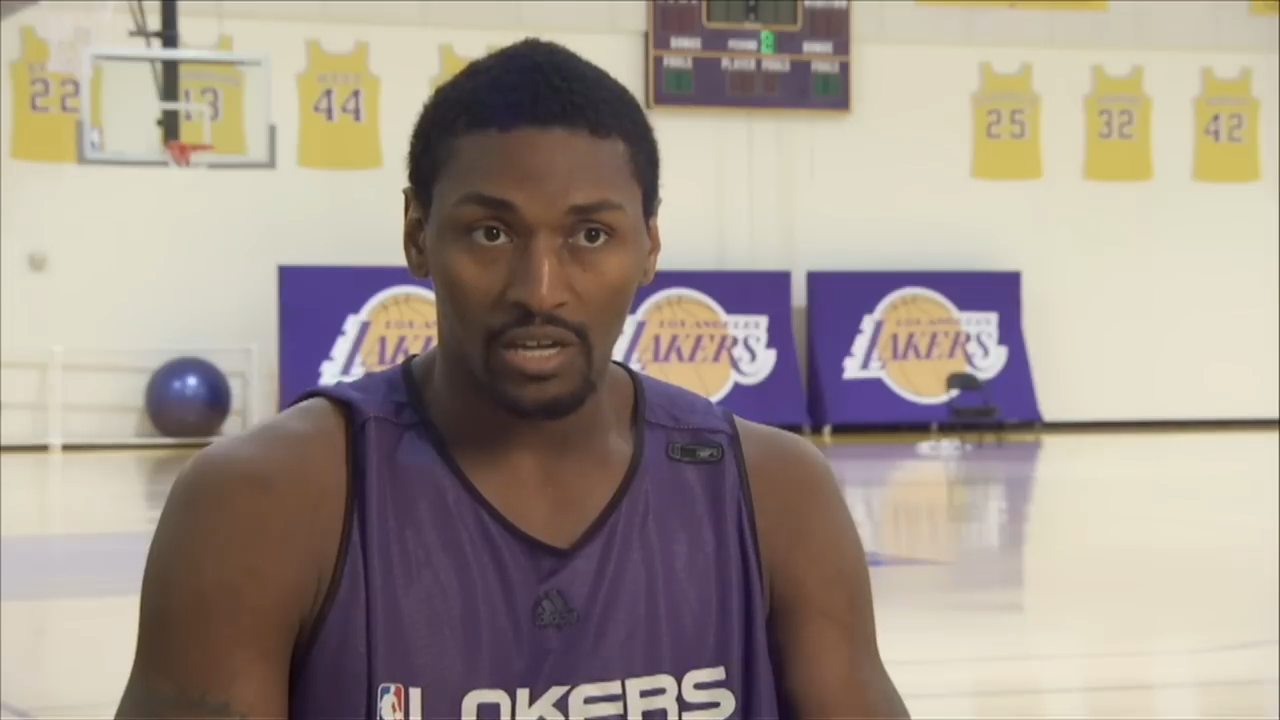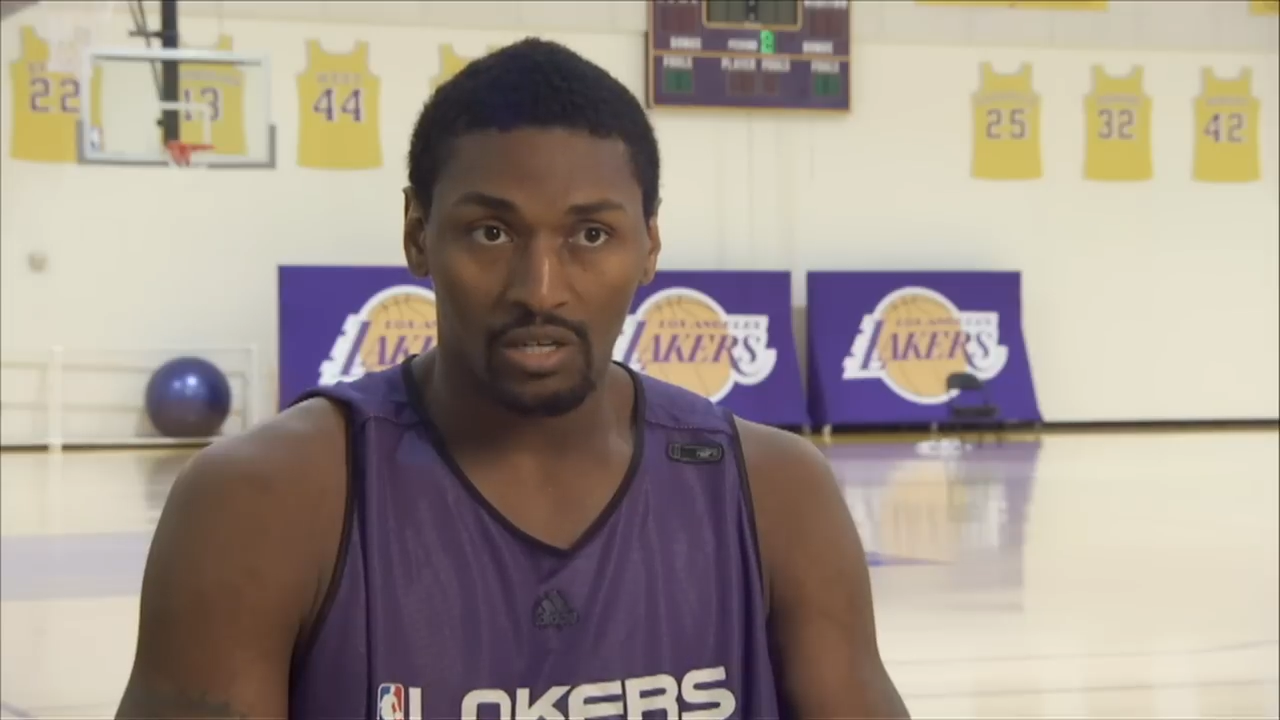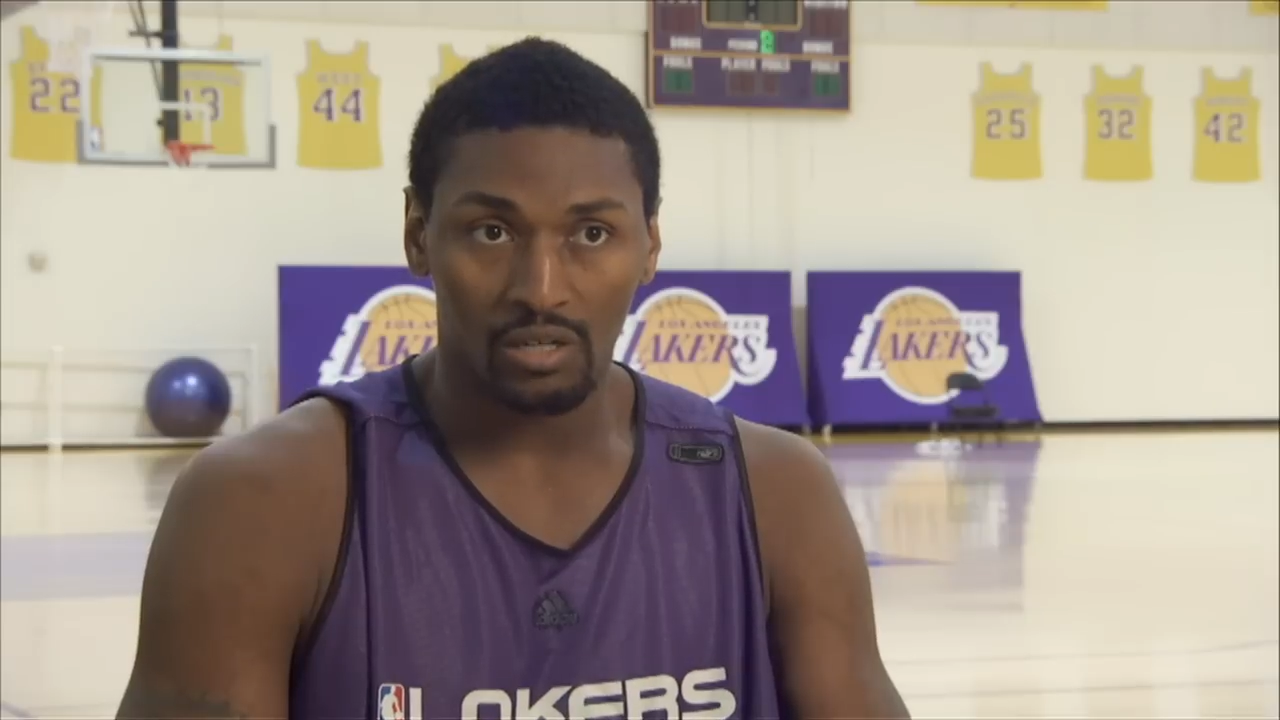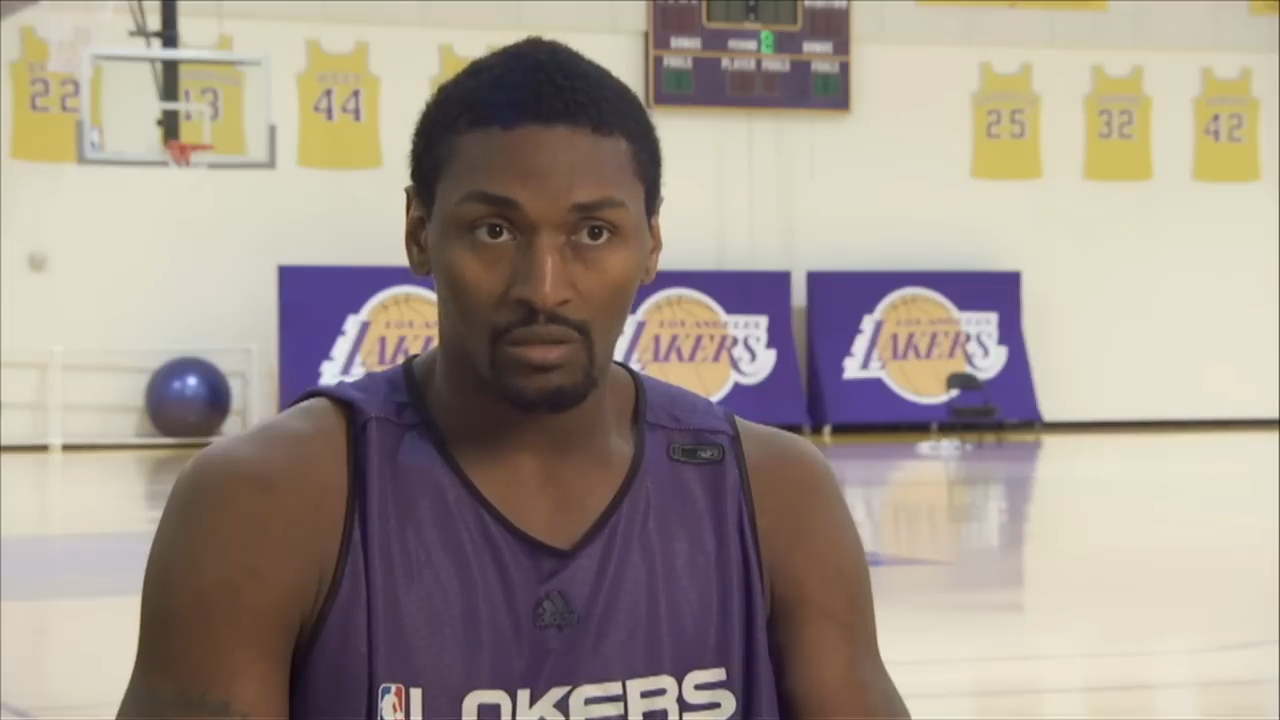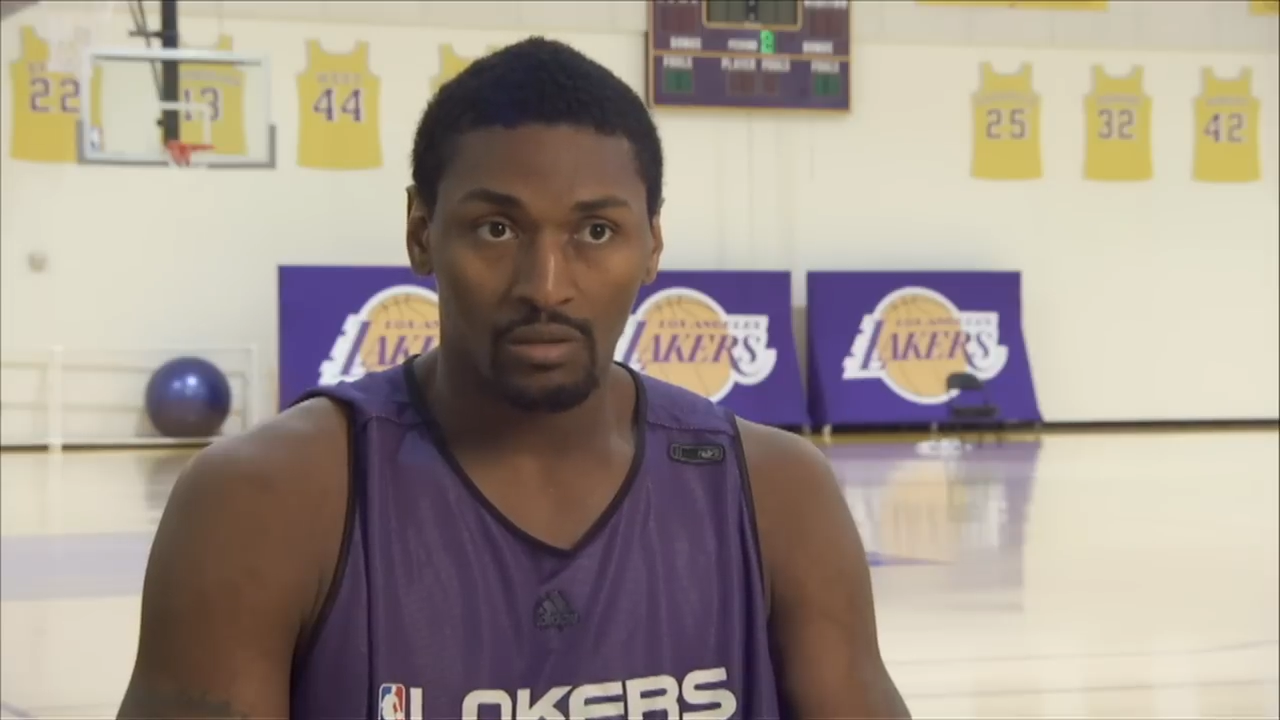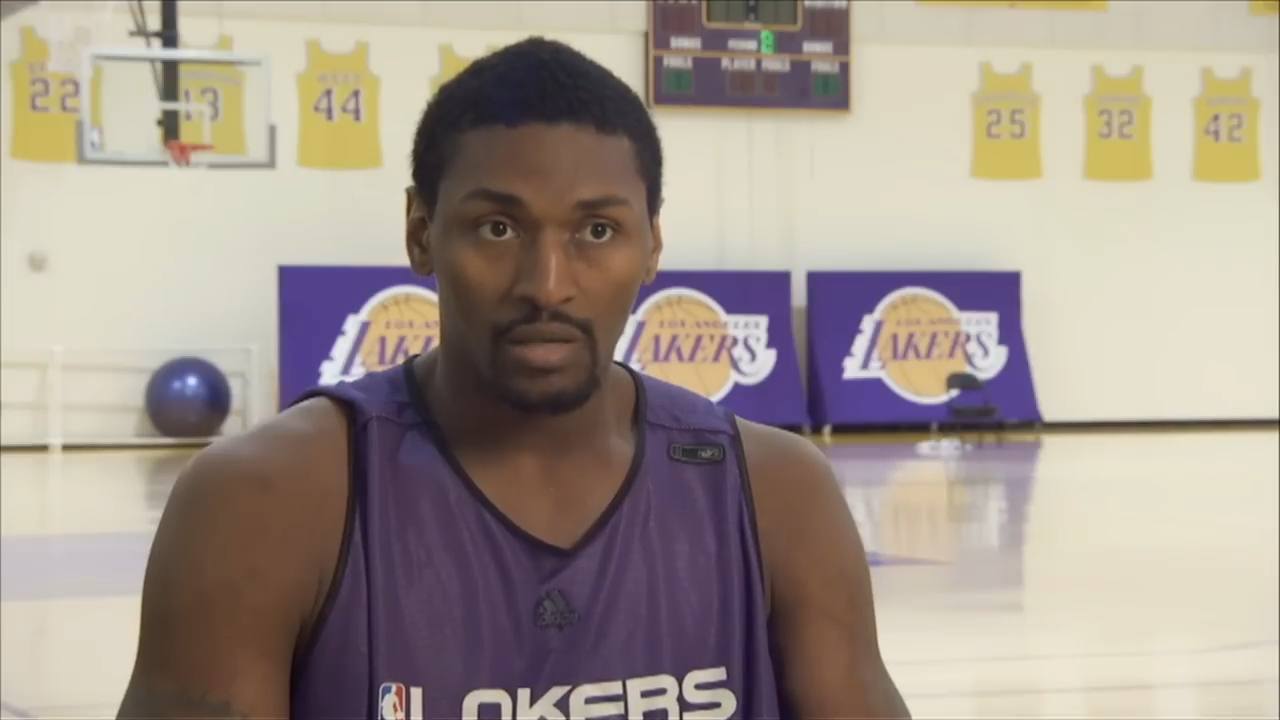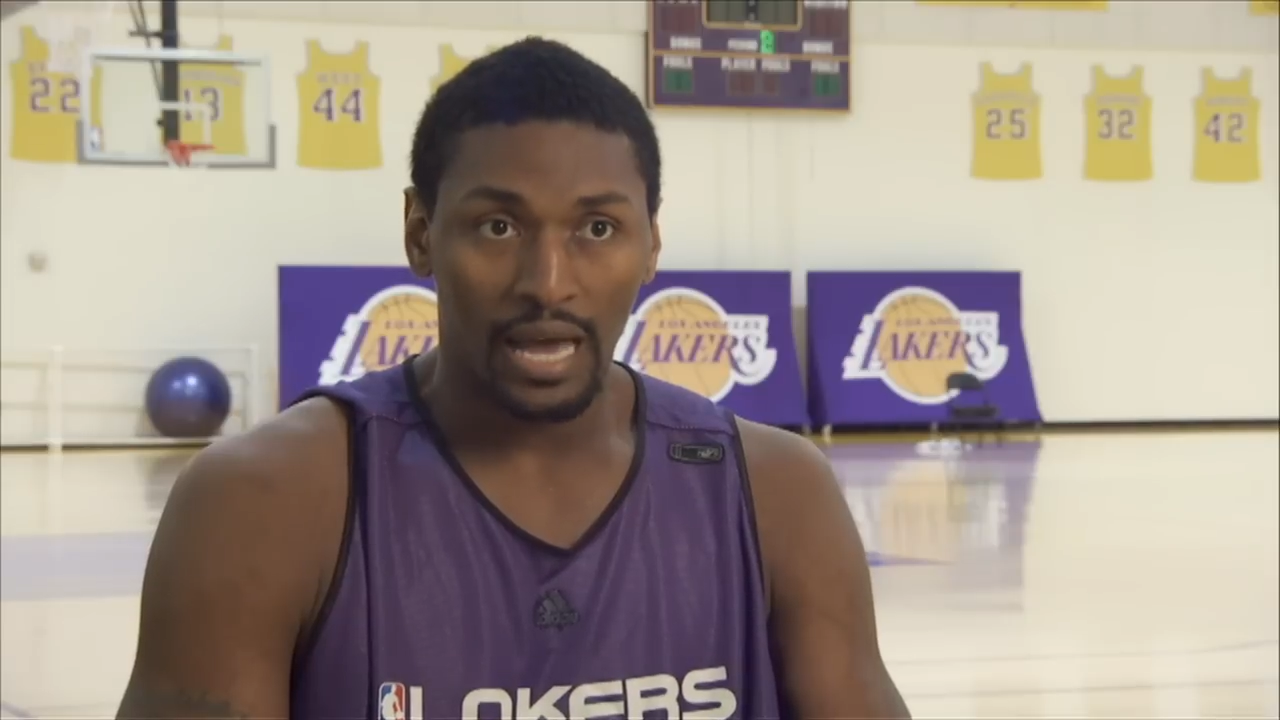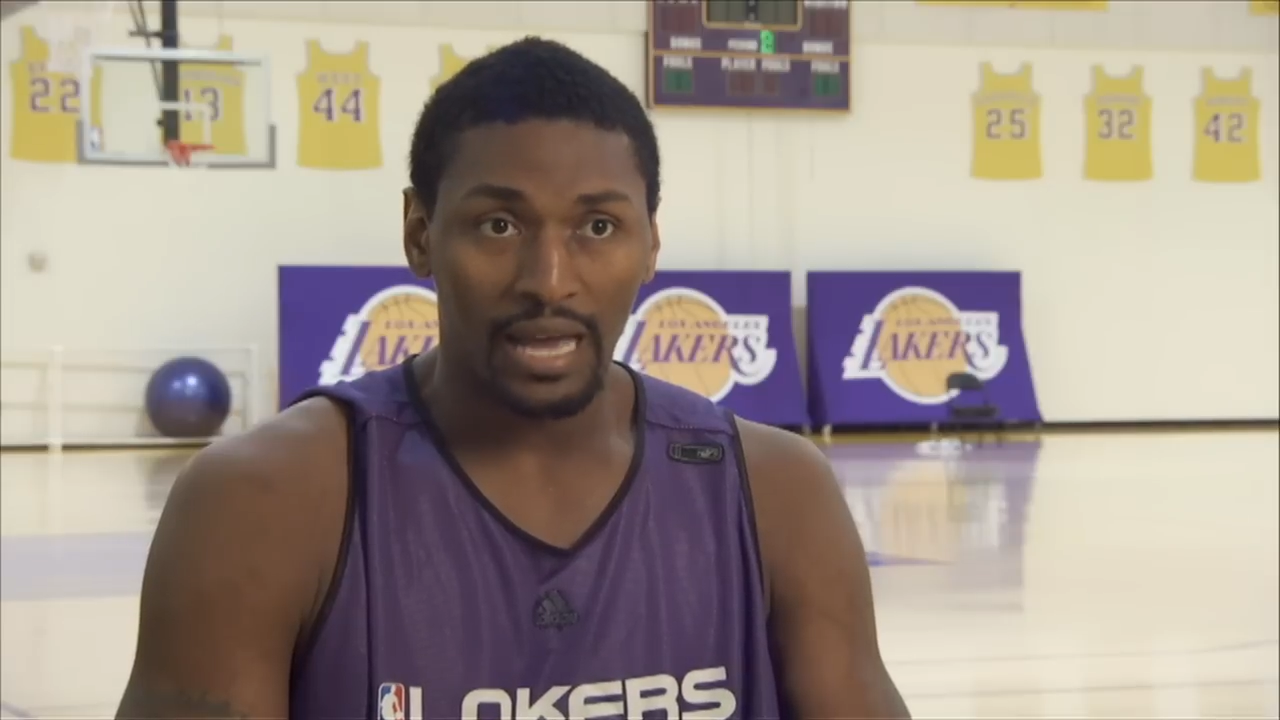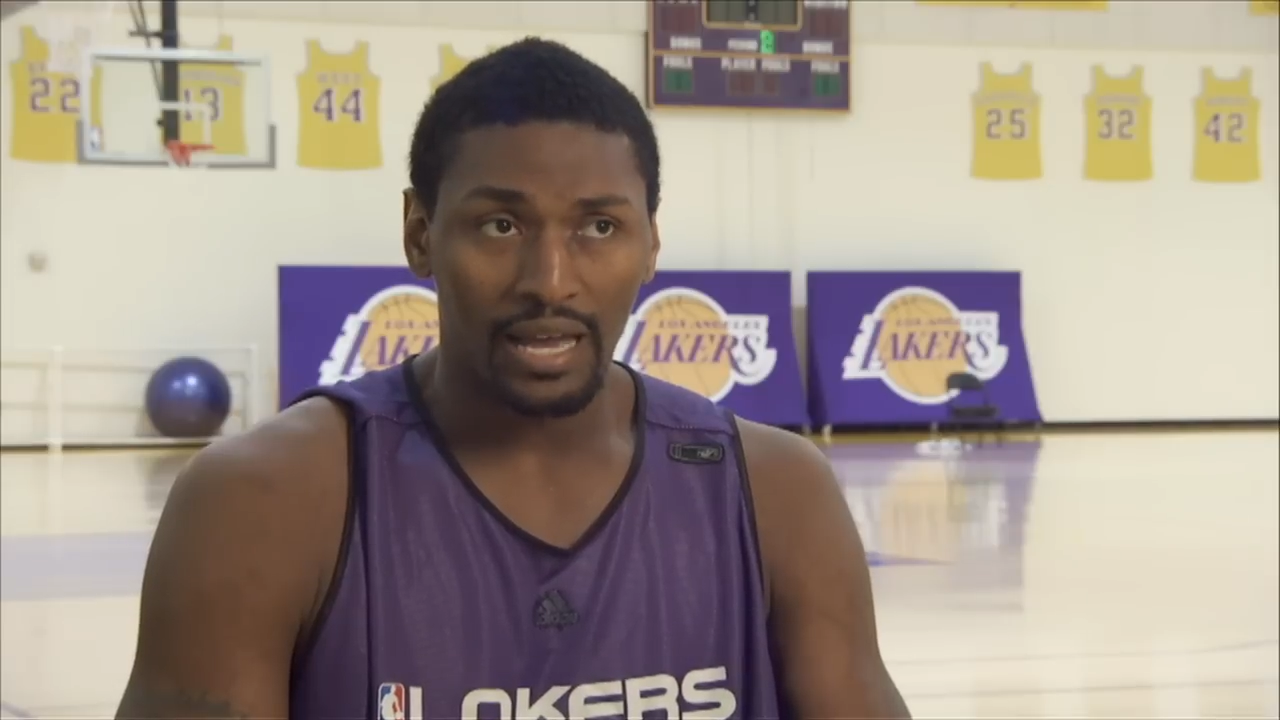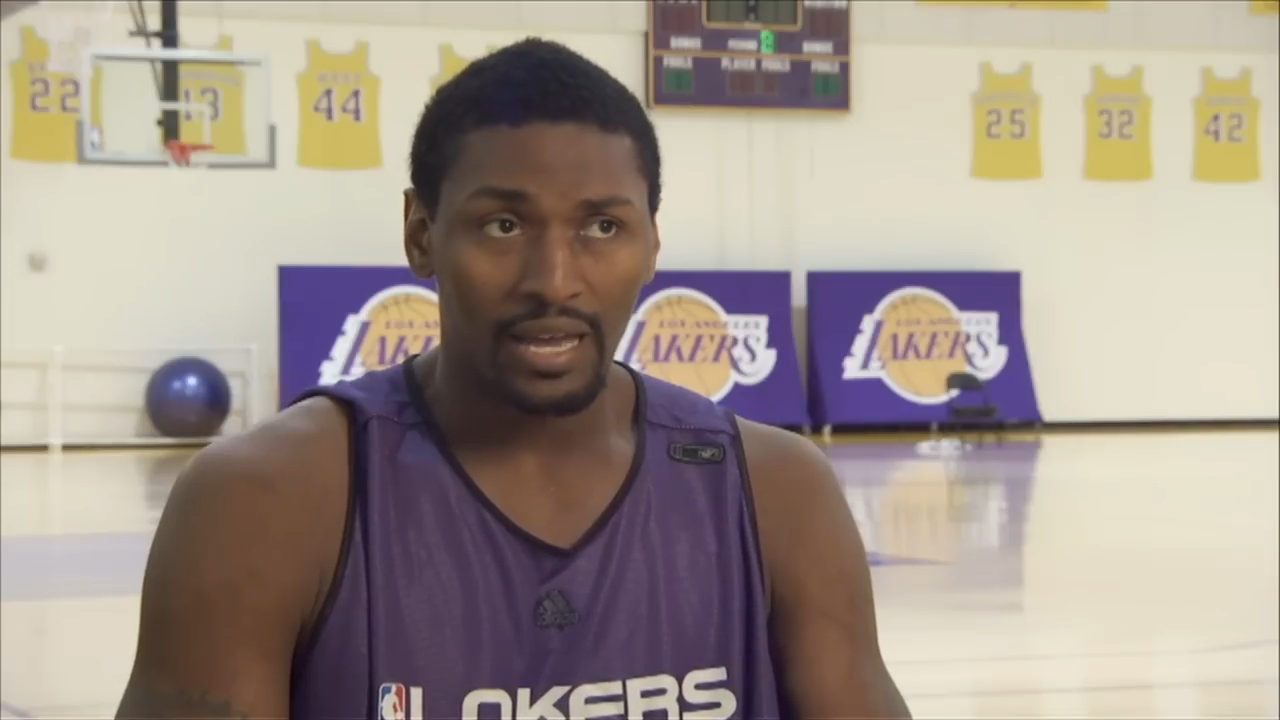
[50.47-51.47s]
You know,
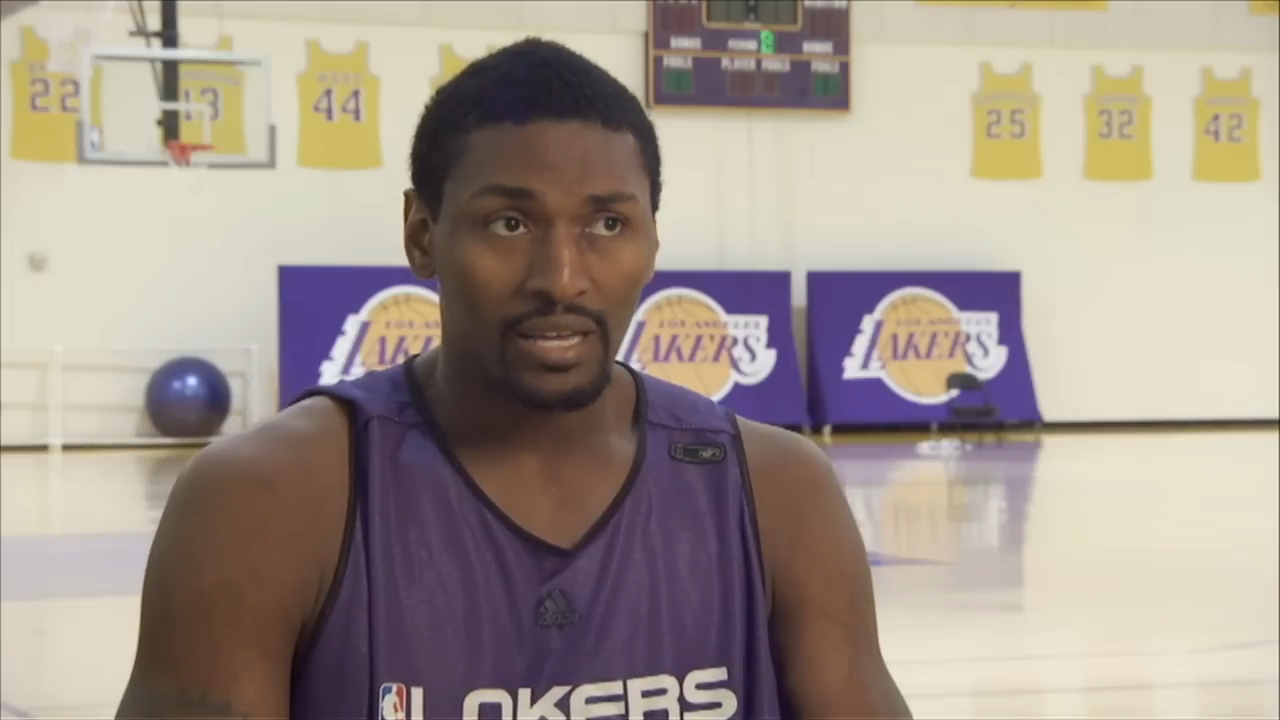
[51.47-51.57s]
at